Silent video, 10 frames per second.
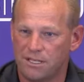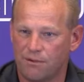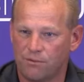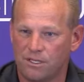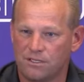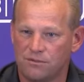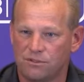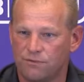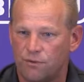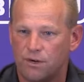Is that what it was? It
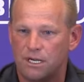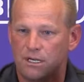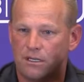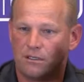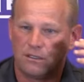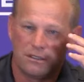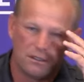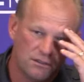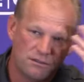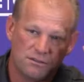was 40 to
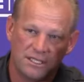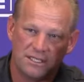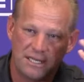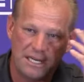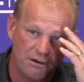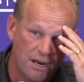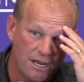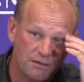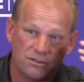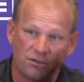16, right?